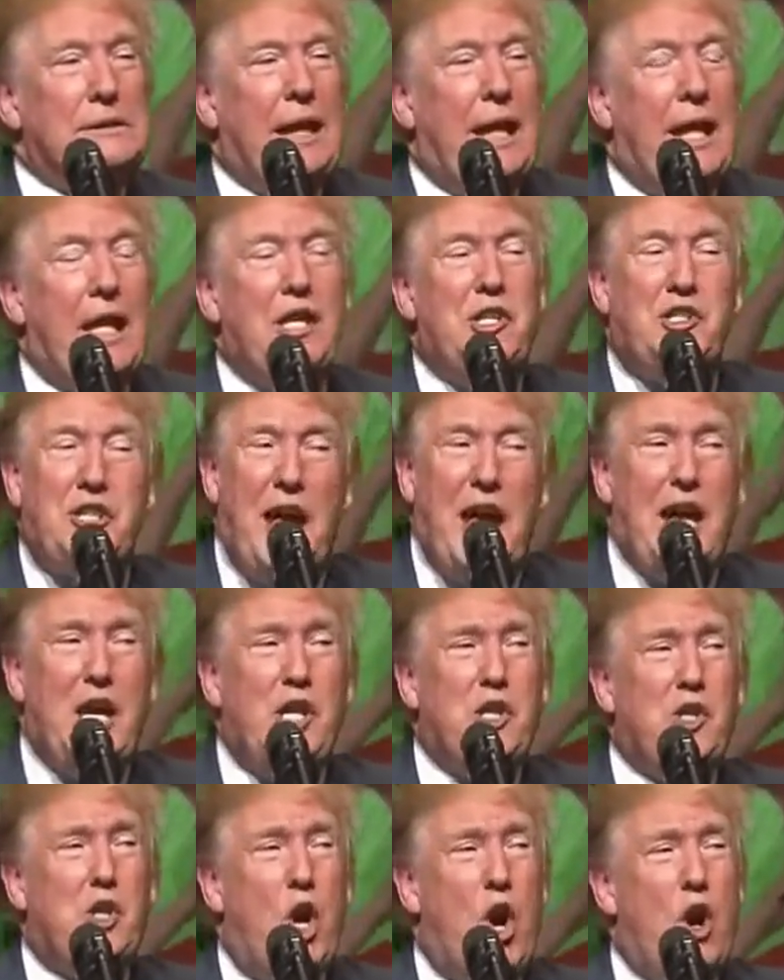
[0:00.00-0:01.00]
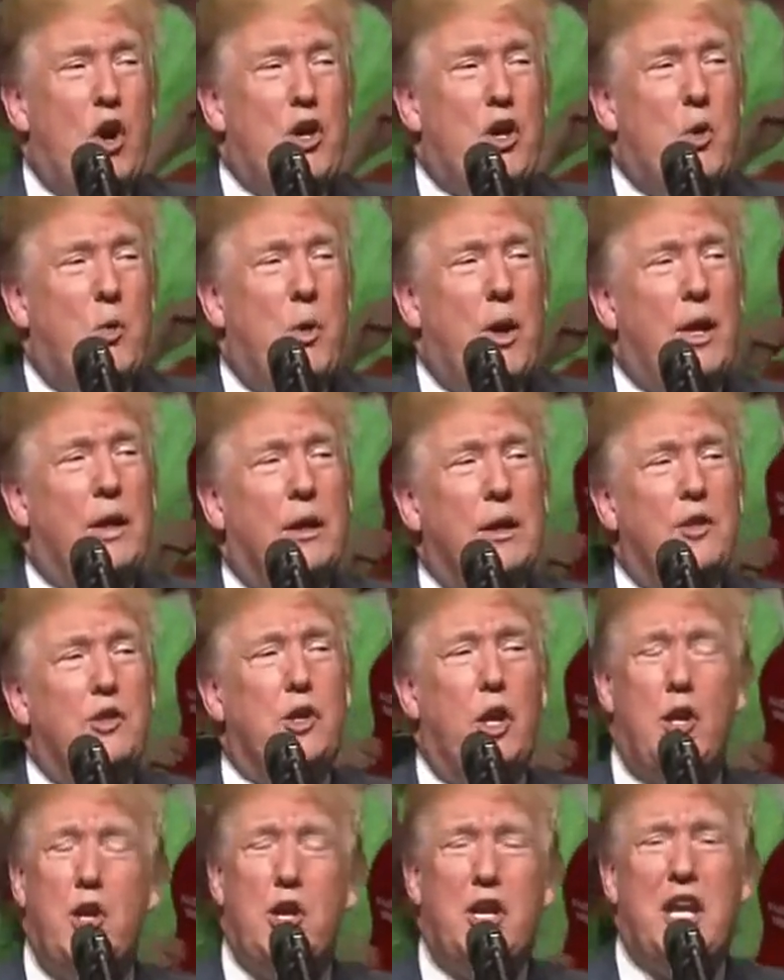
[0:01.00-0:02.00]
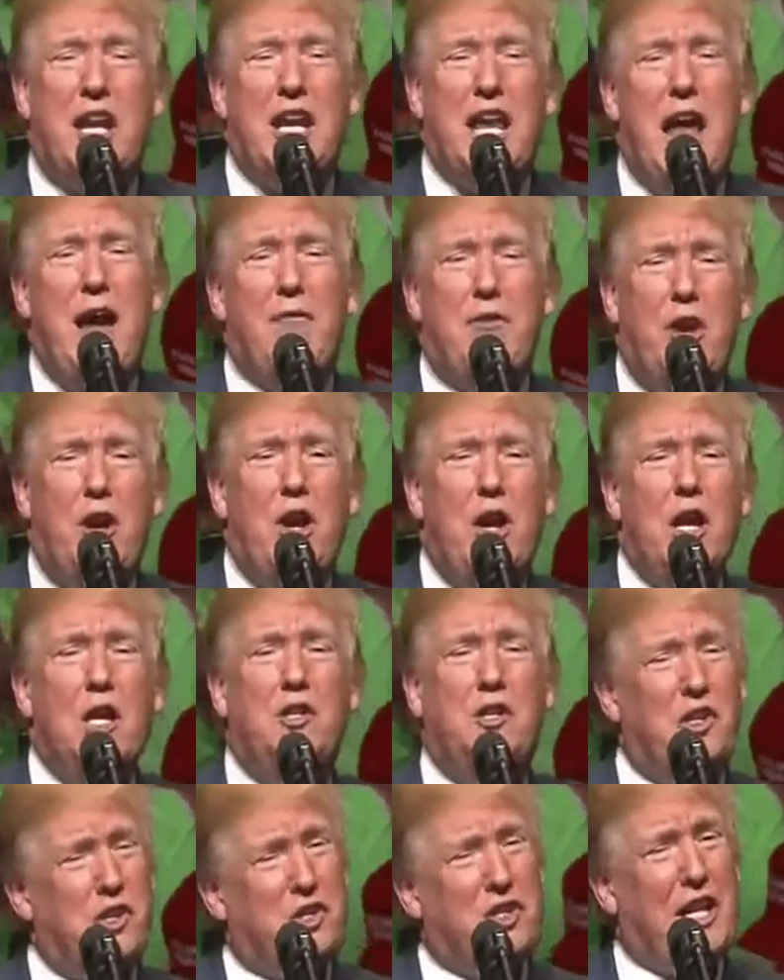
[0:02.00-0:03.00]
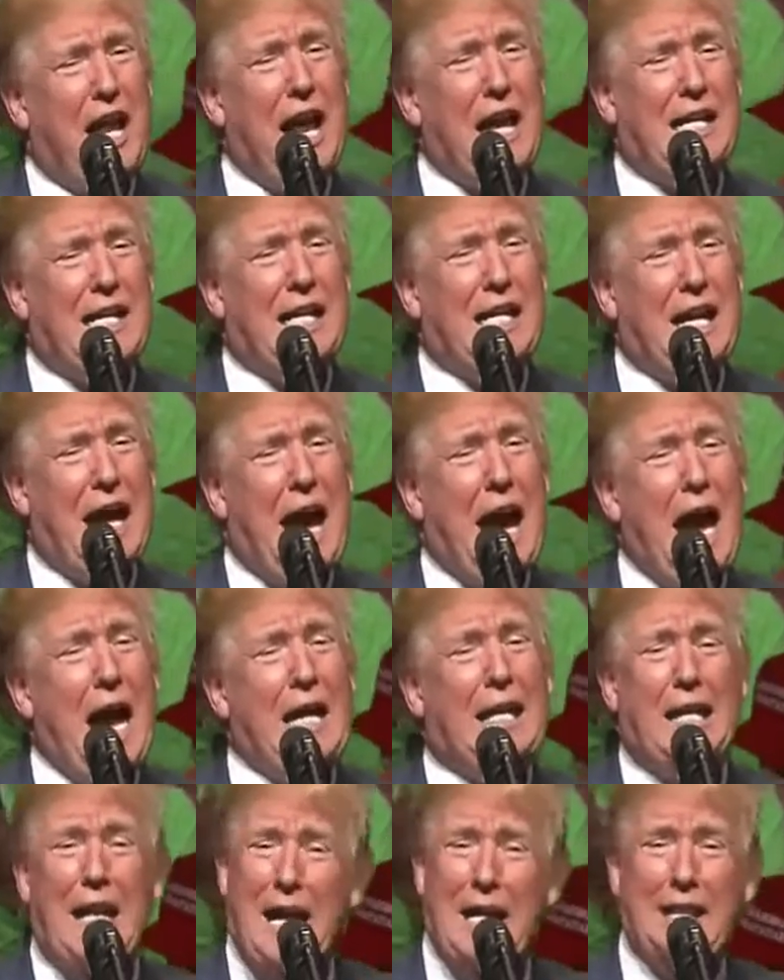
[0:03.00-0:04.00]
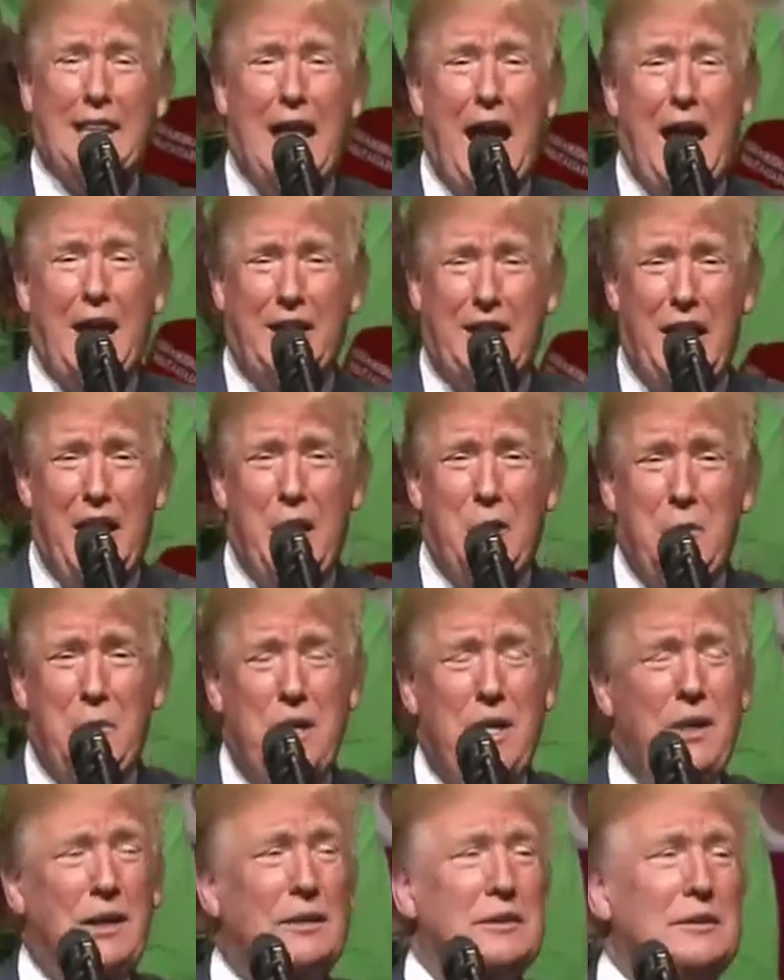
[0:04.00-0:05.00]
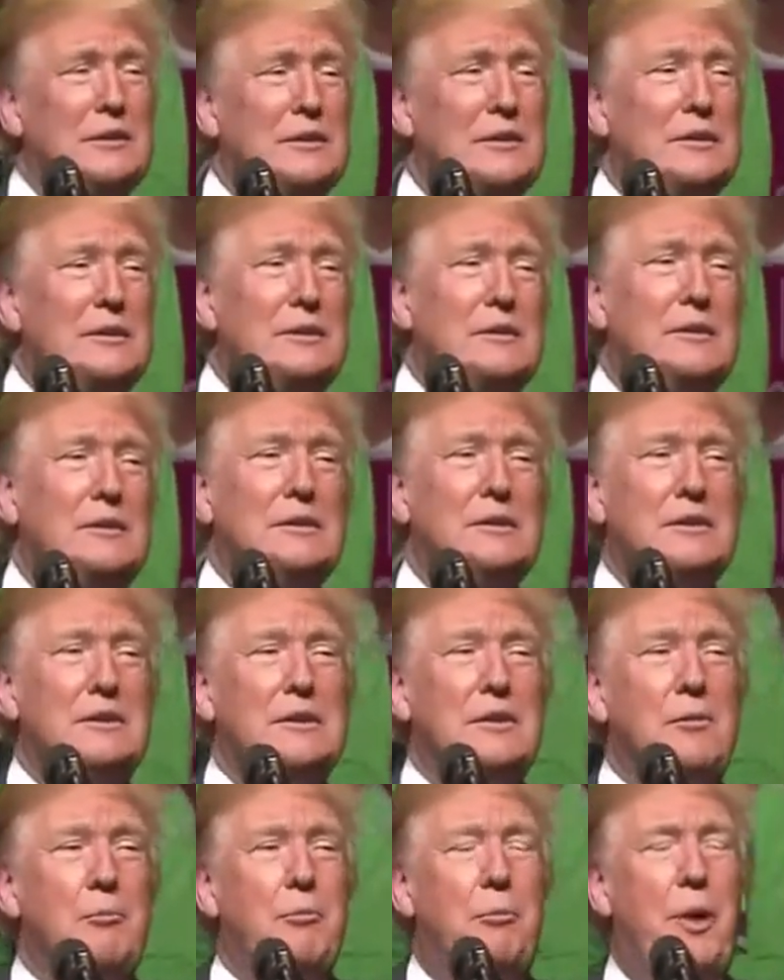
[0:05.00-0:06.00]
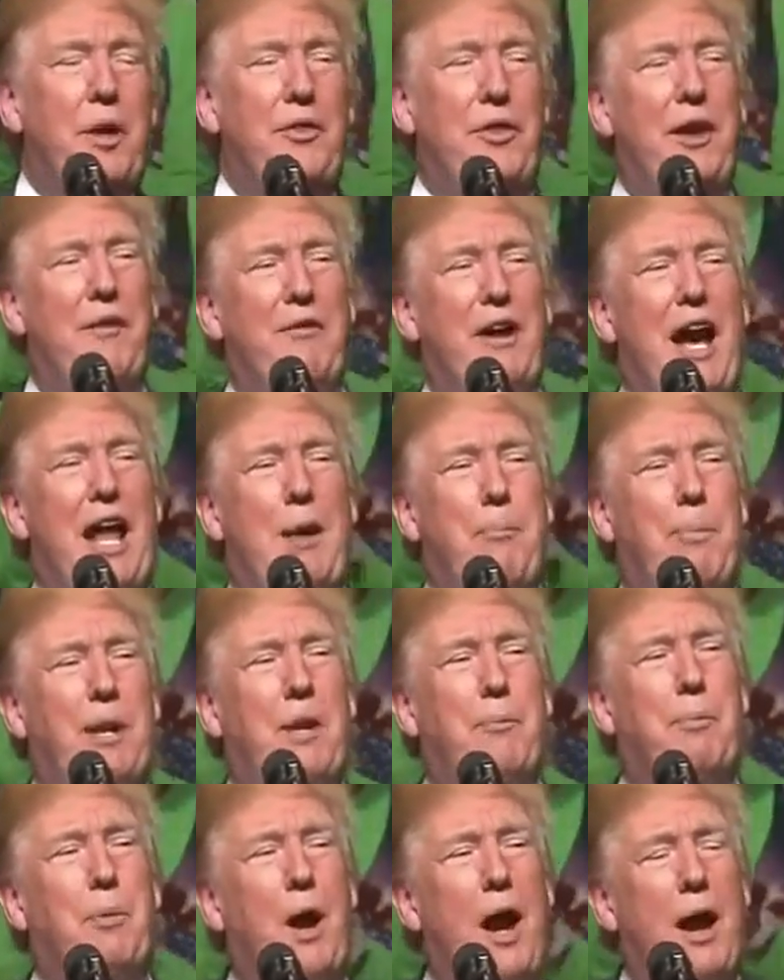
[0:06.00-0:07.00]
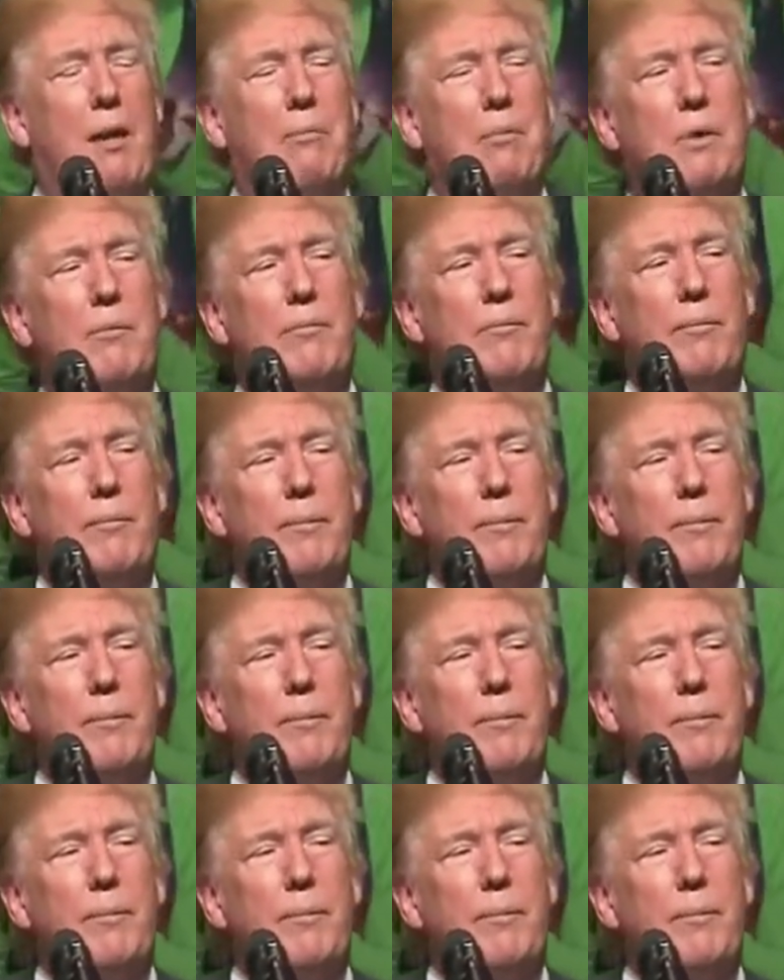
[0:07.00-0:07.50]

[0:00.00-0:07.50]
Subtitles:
He said he's going to win. So you can never dislike a guy like that, can we? But they've got a big problem.